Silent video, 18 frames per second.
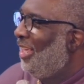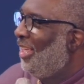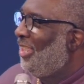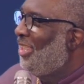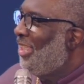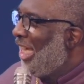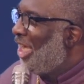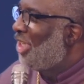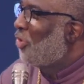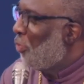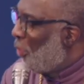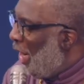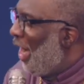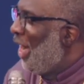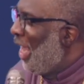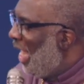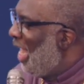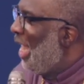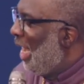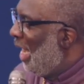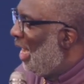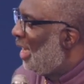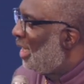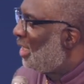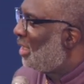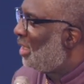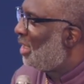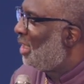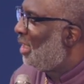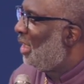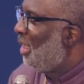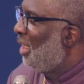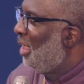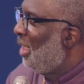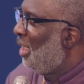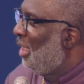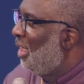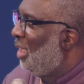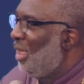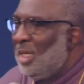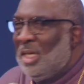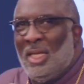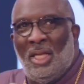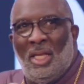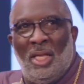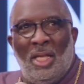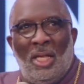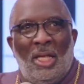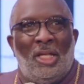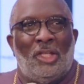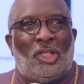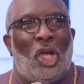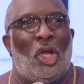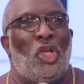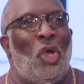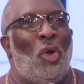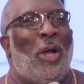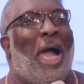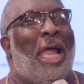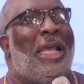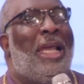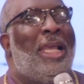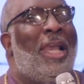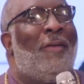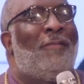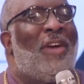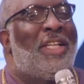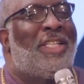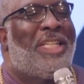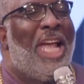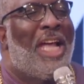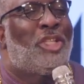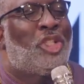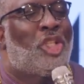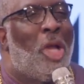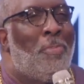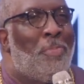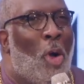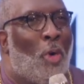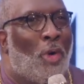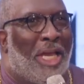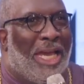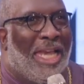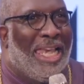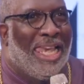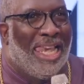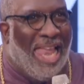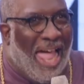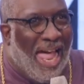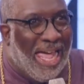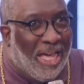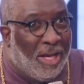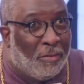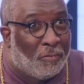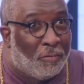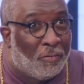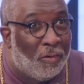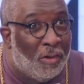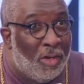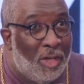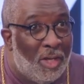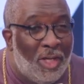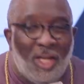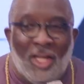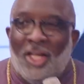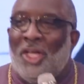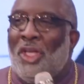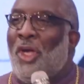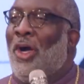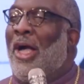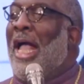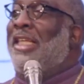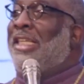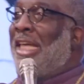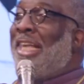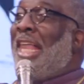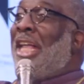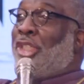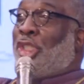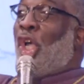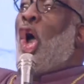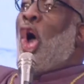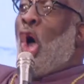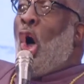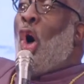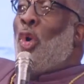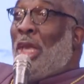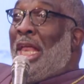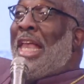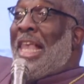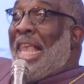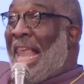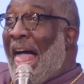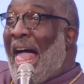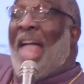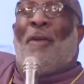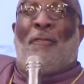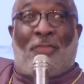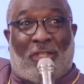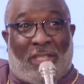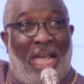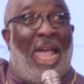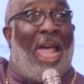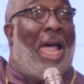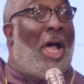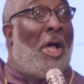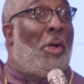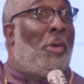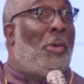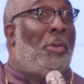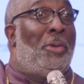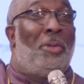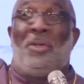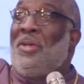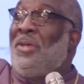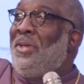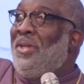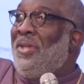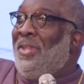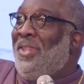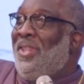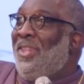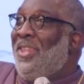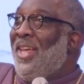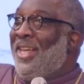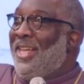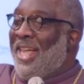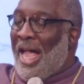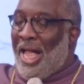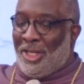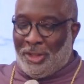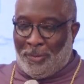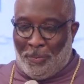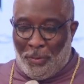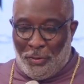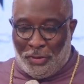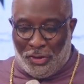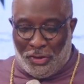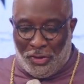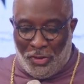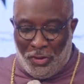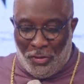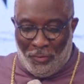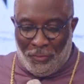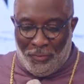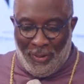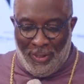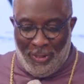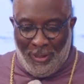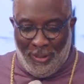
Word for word: Just one of us. So you got to live a testimony life. You got to let your holy life tell the gospel story.